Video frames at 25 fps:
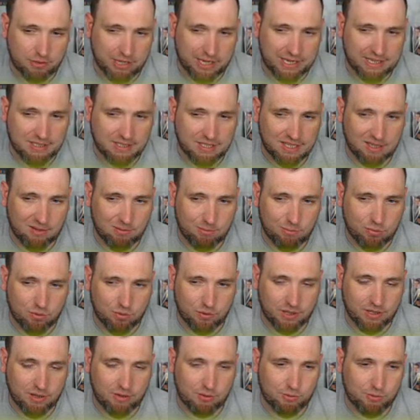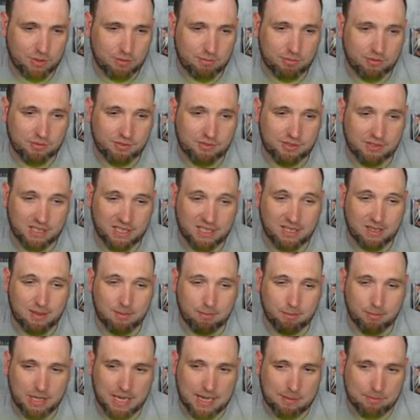18.3%
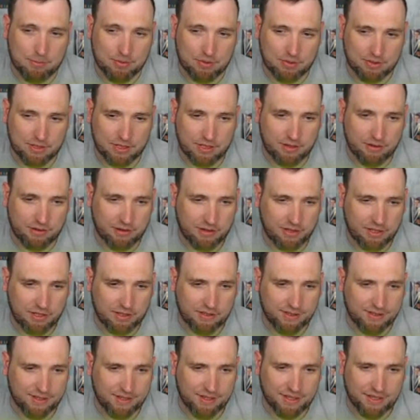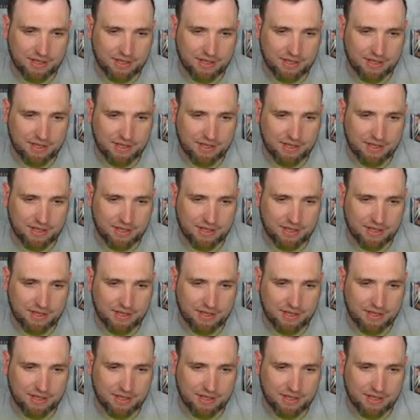in popularity.